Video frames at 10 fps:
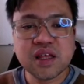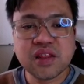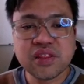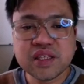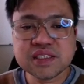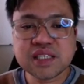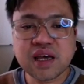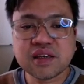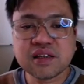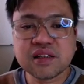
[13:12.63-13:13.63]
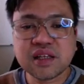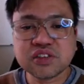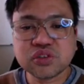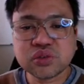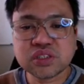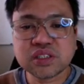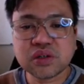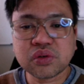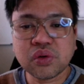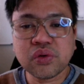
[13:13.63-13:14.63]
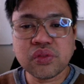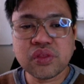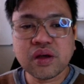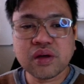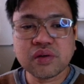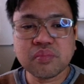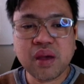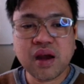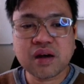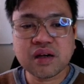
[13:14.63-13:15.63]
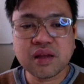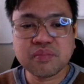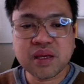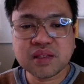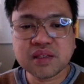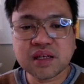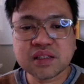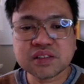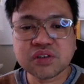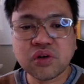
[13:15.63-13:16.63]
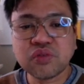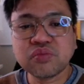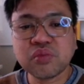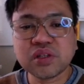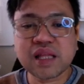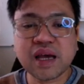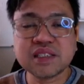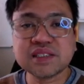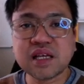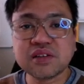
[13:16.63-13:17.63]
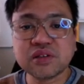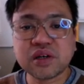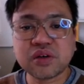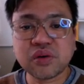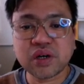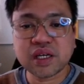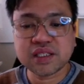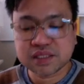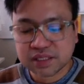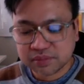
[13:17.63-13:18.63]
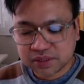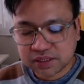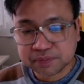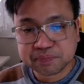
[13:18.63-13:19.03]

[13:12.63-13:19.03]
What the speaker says: This cycle ensures the growth, repair, and maintenance of multicellular organisms.